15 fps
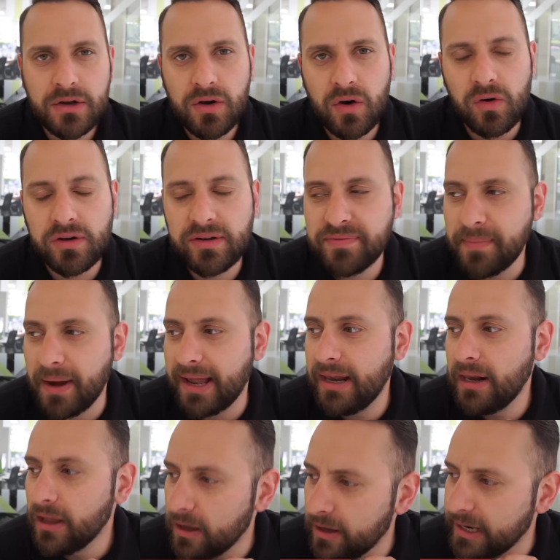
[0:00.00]
all of my
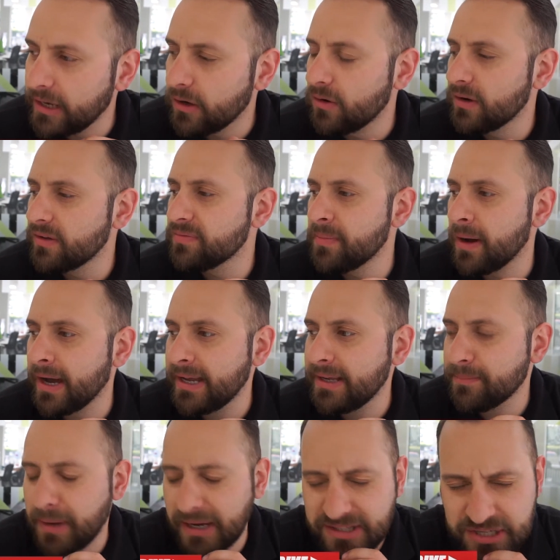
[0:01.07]
learning, all of
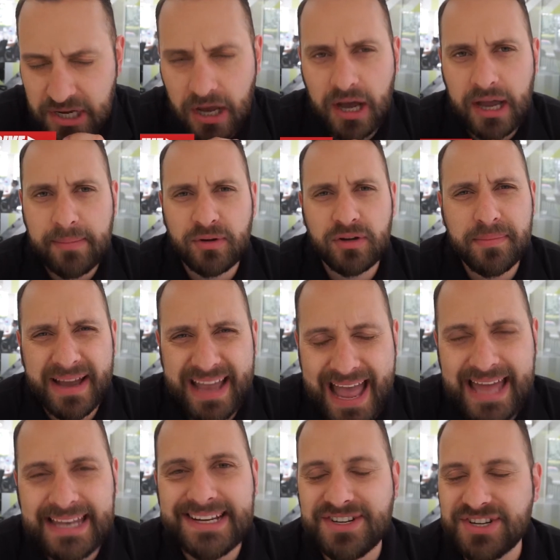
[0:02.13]
my time, all of my
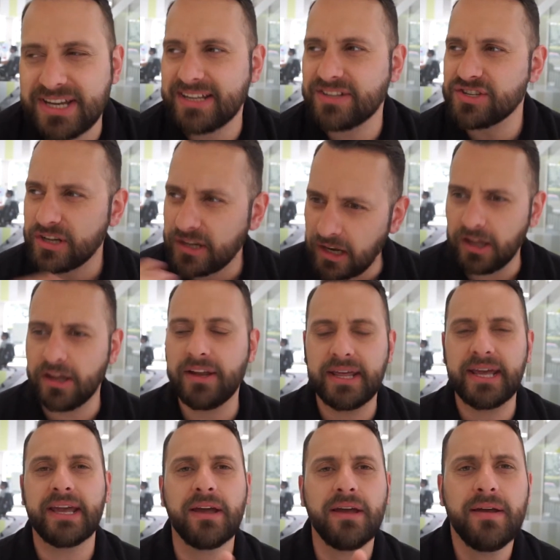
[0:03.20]
energy into
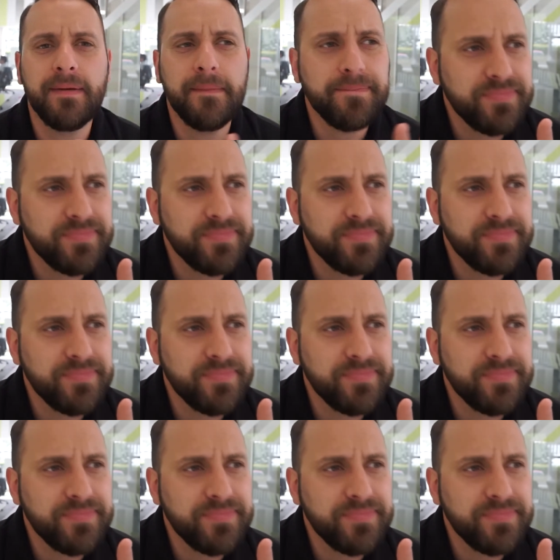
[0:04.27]
learning